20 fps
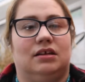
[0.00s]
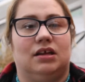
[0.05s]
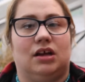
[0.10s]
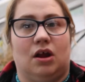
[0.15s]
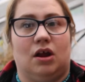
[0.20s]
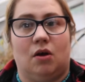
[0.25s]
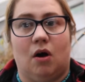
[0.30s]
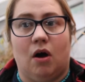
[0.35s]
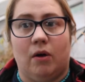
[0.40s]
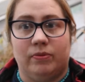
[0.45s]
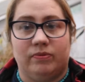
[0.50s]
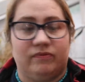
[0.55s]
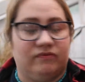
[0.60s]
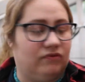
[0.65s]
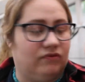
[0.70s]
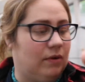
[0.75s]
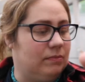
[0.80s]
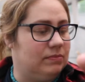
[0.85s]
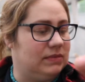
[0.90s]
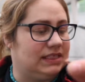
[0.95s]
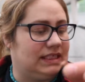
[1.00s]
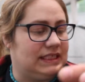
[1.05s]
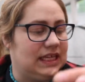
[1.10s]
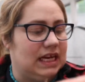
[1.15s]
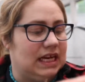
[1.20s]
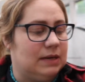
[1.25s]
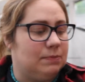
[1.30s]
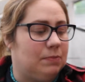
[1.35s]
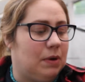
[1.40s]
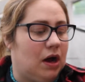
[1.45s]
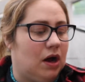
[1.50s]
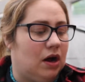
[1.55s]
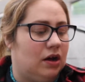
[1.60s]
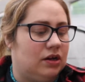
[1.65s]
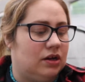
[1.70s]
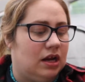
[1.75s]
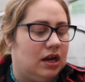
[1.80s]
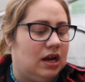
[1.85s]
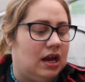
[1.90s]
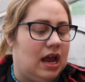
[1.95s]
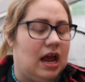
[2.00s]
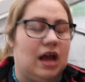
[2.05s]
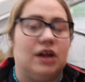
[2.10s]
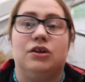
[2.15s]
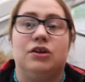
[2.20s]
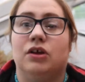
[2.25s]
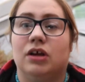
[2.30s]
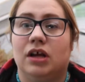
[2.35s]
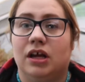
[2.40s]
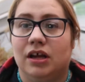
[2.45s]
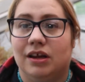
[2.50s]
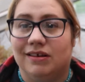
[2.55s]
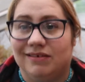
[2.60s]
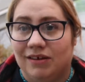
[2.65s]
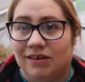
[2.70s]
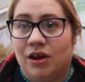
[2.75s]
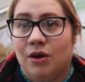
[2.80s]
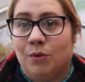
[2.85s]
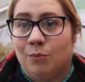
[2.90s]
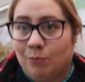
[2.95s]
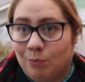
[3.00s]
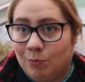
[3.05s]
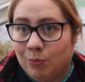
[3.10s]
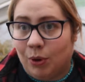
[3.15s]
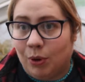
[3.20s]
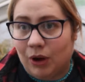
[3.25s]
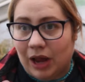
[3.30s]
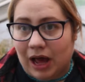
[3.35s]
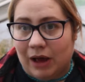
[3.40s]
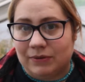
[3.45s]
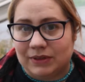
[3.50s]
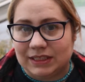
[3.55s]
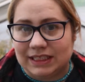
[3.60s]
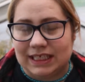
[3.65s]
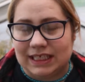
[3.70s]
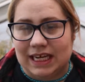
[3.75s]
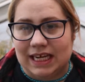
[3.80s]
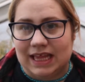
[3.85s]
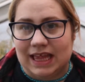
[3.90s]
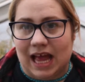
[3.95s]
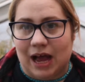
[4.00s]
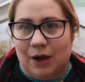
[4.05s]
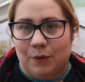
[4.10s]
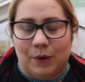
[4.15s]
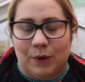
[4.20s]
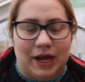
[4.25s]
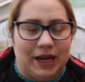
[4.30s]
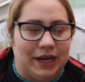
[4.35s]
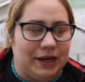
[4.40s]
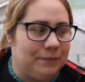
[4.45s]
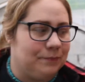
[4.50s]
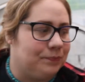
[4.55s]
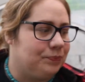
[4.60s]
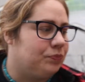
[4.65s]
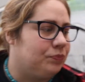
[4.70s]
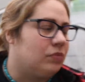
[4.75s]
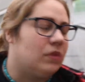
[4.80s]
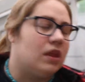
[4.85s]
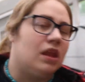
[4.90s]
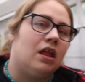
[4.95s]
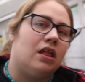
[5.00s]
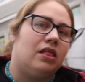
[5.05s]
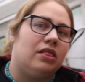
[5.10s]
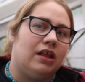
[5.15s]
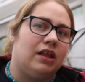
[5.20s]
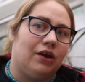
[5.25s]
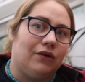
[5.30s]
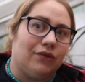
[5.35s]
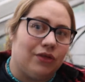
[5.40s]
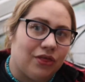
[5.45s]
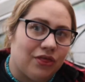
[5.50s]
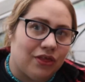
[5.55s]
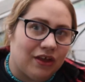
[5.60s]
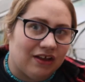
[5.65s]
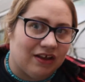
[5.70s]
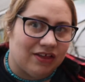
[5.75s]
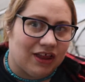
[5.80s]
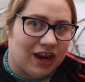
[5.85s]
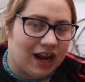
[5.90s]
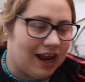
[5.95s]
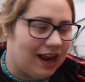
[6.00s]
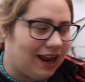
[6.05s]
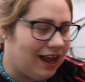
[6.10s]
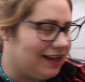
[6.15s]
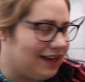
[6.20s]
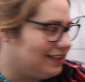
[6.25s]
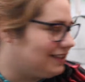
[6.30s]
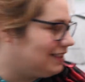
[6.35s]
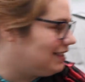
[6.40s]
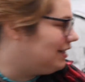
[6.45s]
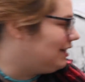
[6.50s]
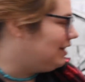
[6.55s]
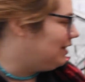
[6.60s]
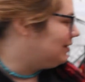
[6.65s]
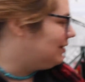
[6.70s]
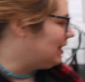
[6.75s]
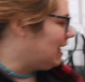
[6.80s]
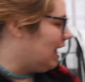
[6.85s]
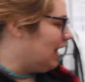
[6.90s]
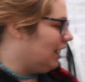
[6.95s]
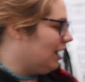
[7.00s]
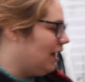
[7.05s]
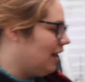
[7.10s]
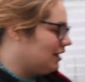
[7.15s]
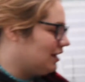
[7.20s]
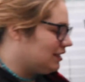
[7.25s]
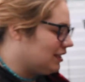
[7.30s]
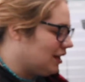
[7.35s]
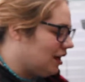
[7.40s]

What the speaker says: you know, from the seed pod, and you can pull out the seed that way. The other thing that I like to use a lot